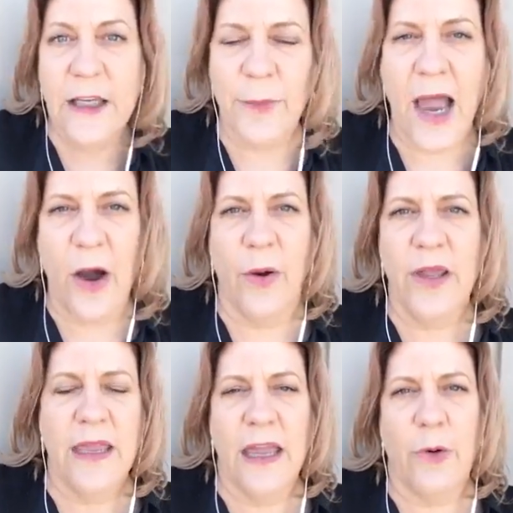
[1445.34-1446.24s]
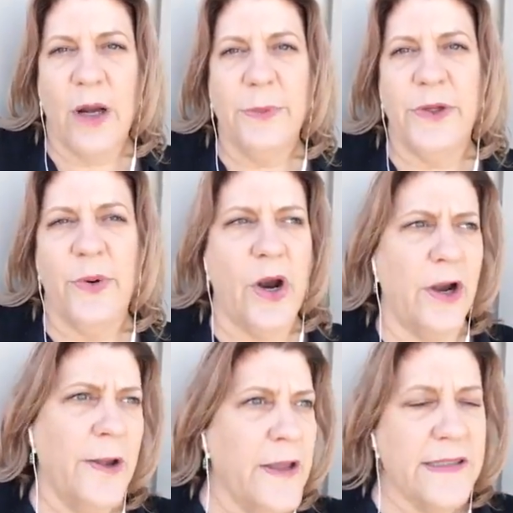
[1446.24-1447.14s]
them how incredible you
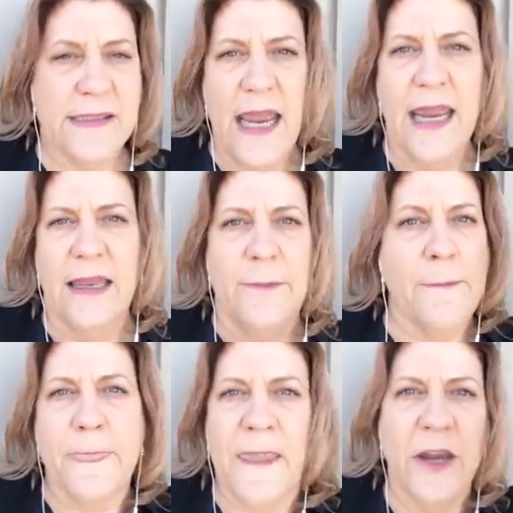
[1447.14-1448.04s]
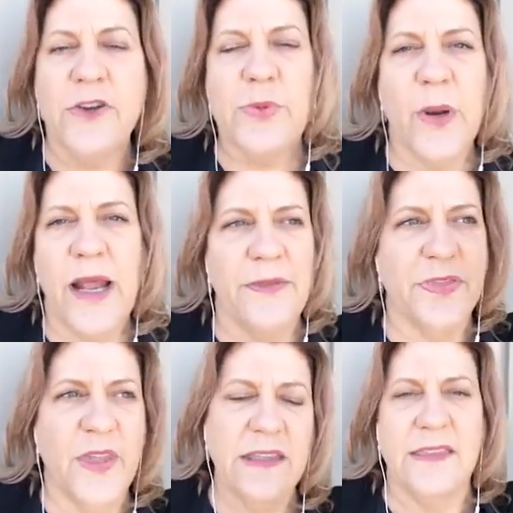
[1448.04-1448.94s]
are, say, here's what I
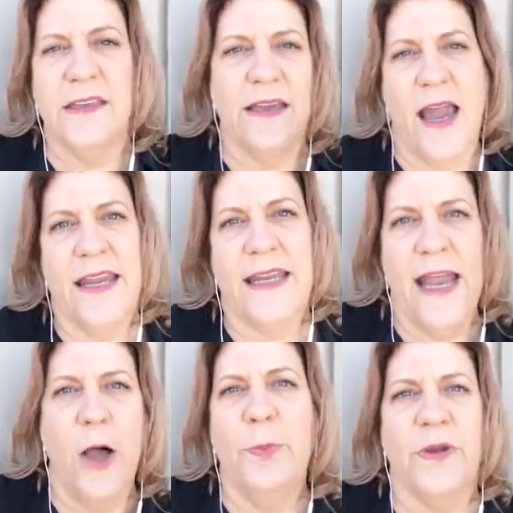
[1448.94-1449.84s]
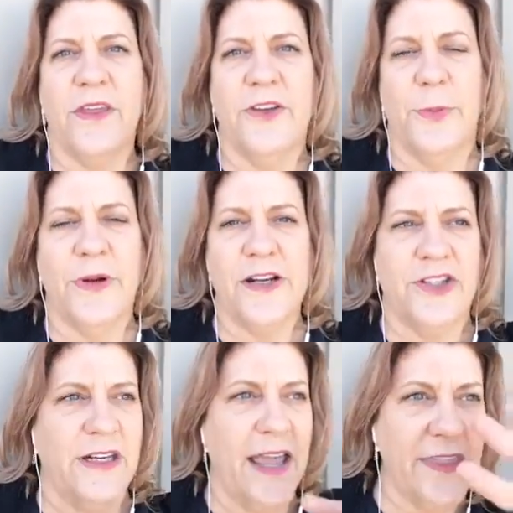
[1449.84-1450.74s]
think that I can help with on your
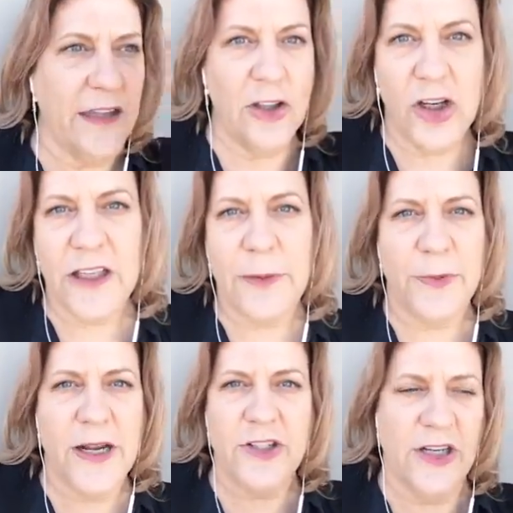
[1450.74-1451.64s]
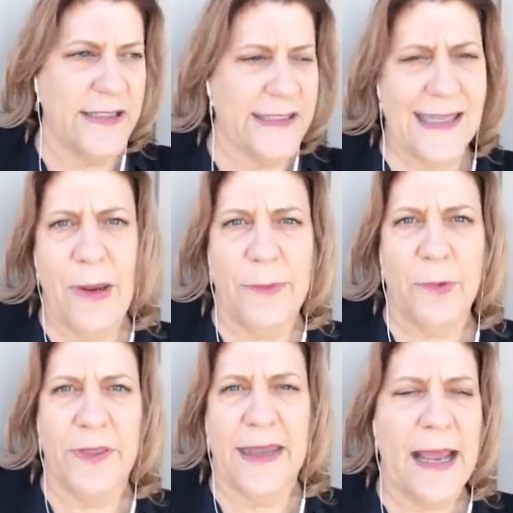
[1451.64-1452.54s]
production, and then look at the production and see maybe
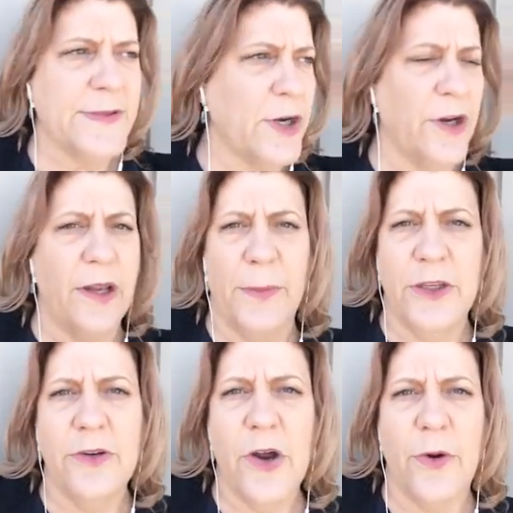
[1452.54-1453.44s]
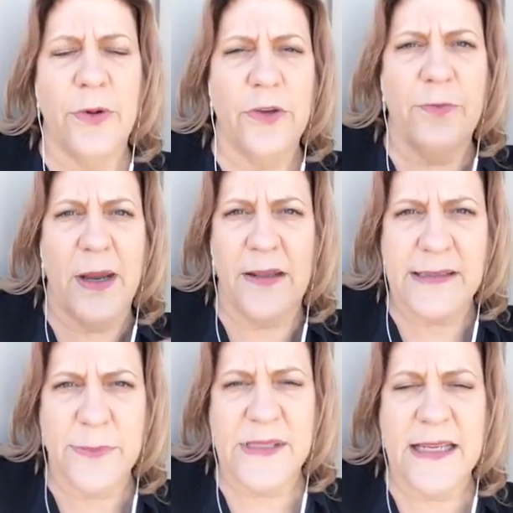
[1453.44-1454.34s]
where the gaps are. I mean, you've been on
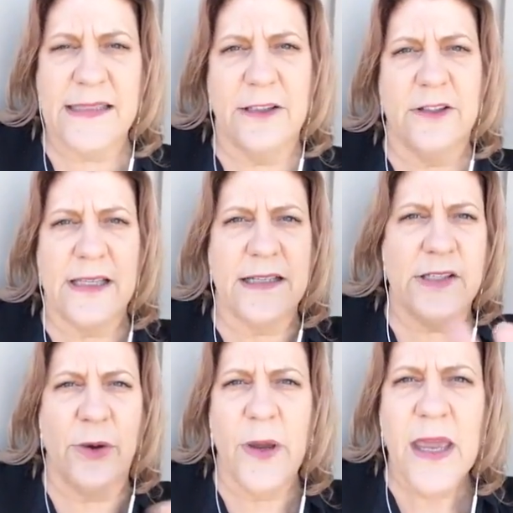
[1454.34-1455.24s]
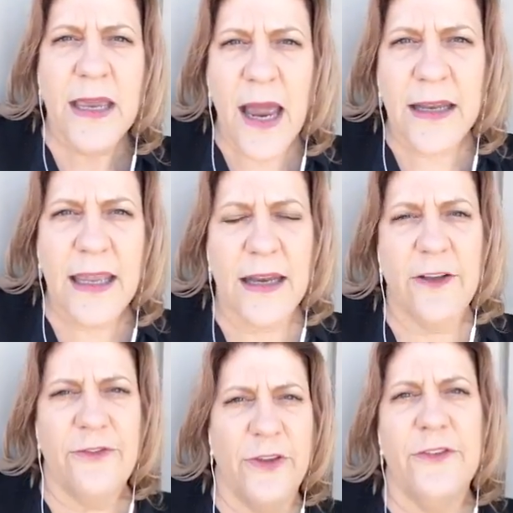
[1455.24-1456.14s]
some sets, it looks like, so kind of get
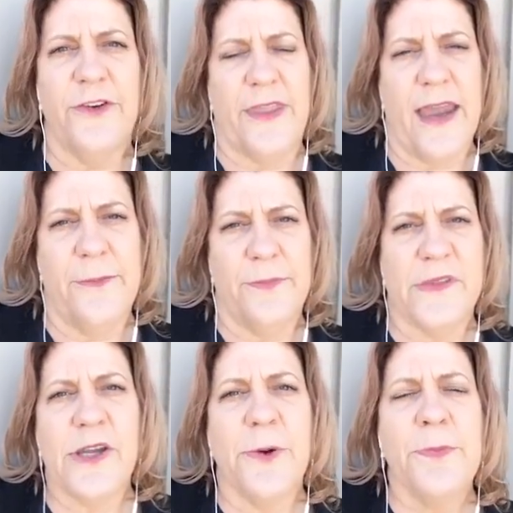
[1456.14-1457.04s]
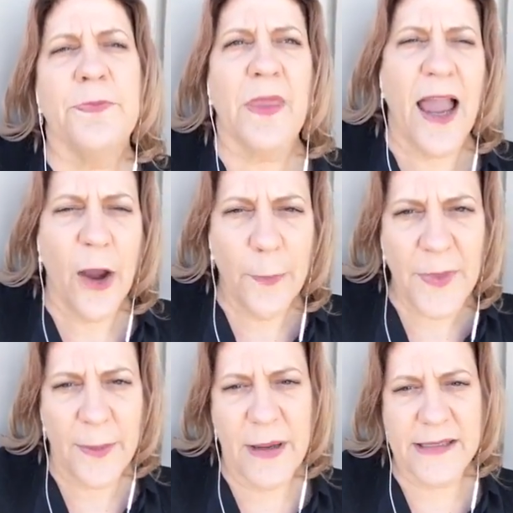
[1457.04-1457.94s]
a feel for that. So I hope
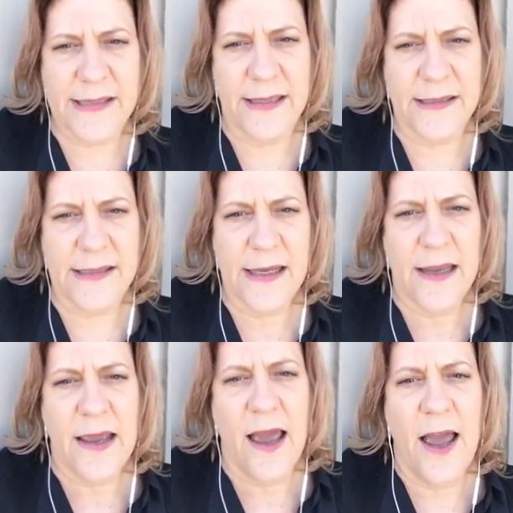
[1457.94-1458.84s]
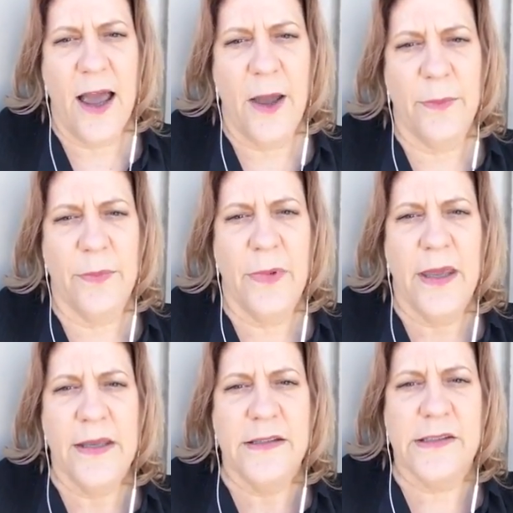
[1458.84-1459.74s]
that makes sense.
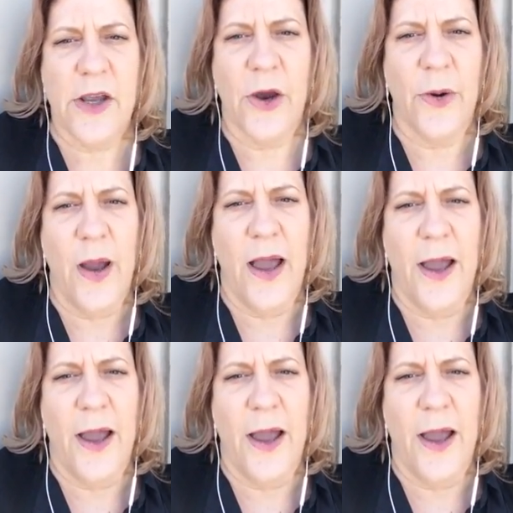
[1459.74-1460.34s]
So